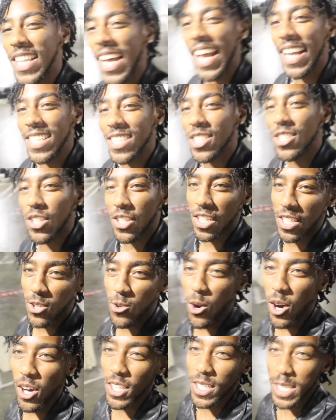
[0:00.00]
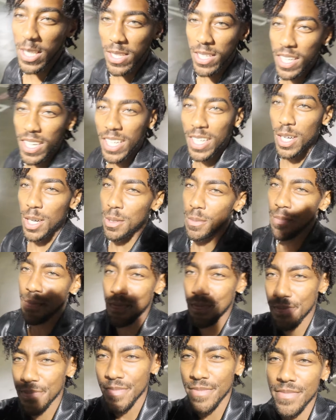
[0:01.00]
last good quality
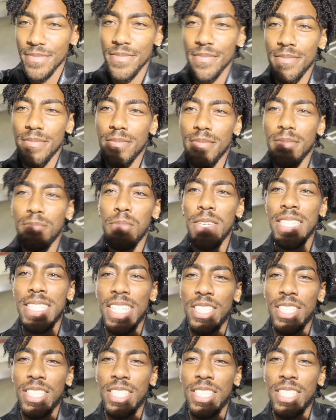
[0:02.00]
piece